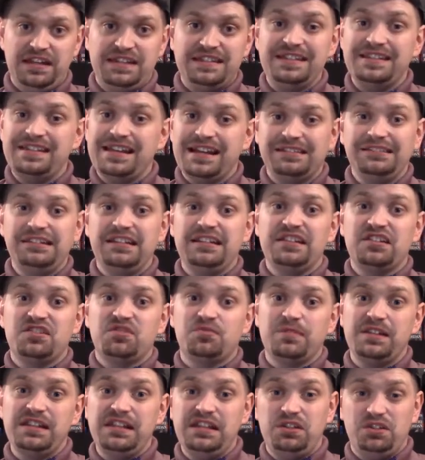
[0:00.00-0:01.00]
It's a technique
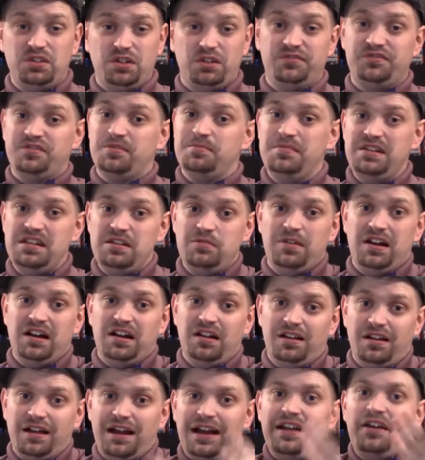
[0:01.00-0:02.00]
that's really served me
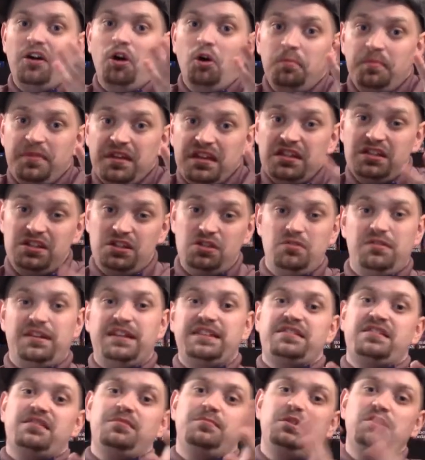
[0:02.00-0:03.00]
well. I hope that you
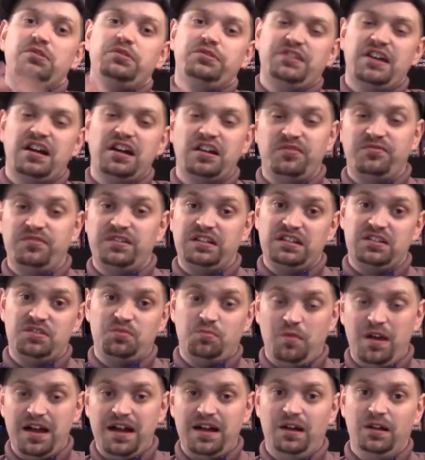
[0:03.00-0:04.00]
get some use out of it as
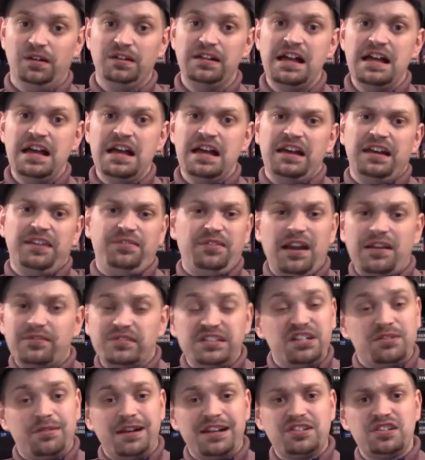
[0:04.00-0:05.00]
well. If you have
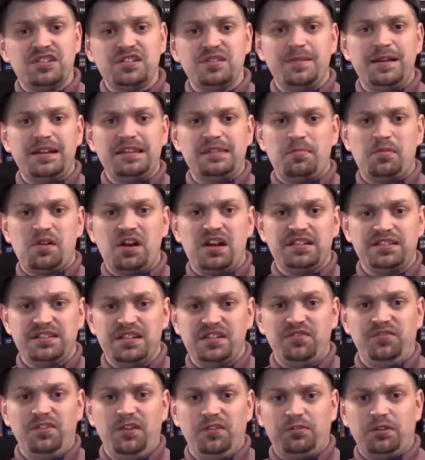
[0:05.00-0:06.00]
any questions about the
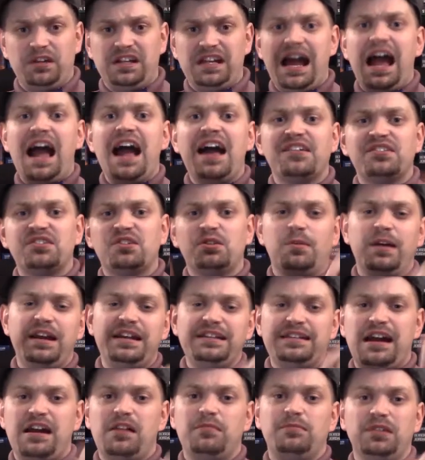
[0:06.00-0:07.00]
process, feel free to ask away
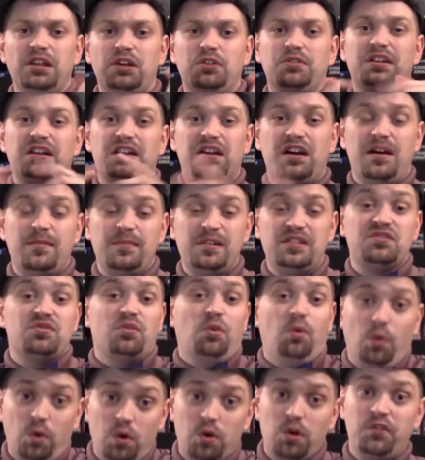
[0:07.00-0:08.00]
down below in the comments,
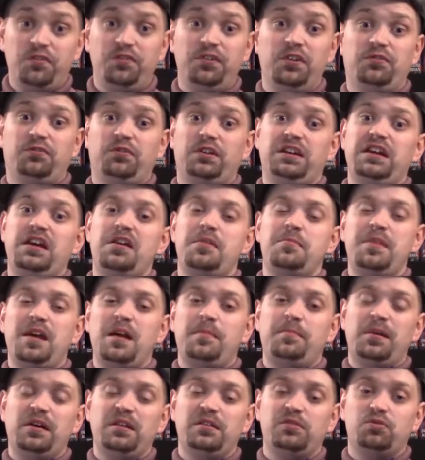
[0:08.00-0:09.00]
or feel free to hit me
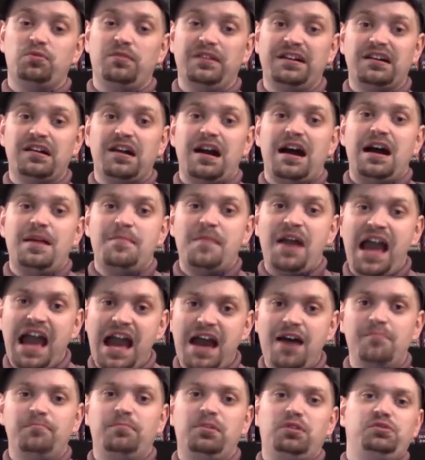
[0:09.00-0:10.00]
up on Twitter. I'm
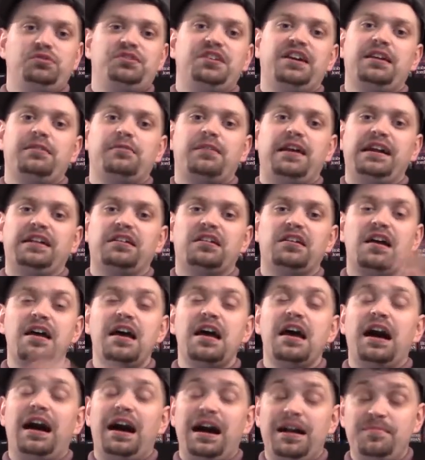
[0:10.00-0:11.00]
@BowTieWriter.
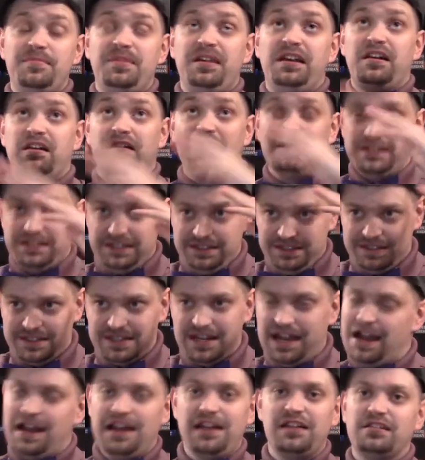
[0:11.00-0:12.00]
I'm there
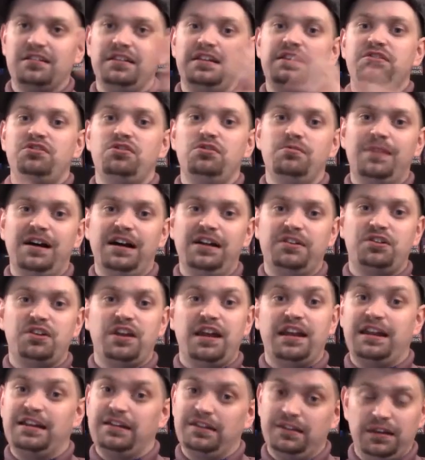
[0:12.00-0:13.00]
entirely too much,
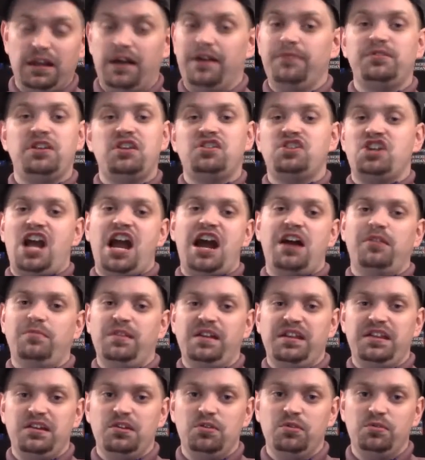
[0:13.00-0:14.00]
and I'd love to chat
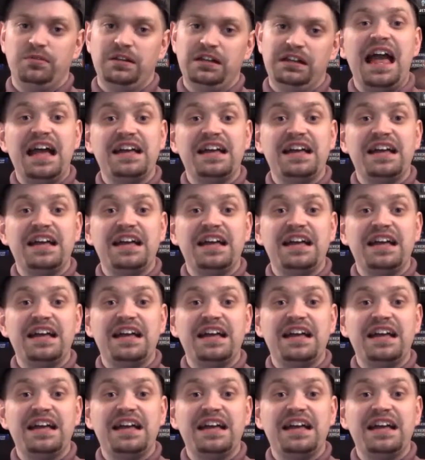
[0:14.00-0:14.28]
with you.